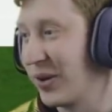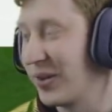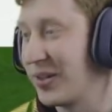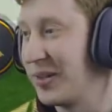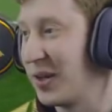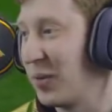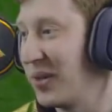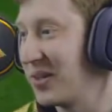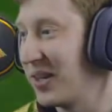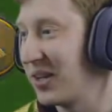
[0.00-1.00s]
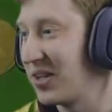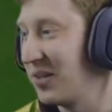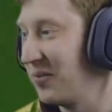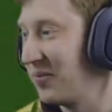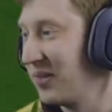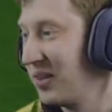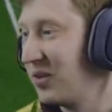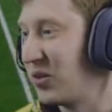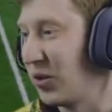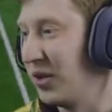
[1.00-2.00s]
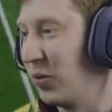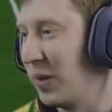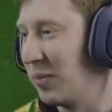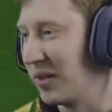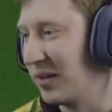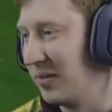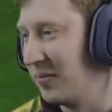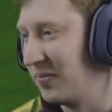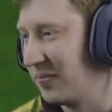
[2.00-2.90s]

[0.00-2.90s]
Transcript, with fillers: jokes in the comment section. 2 0 Wimbledon.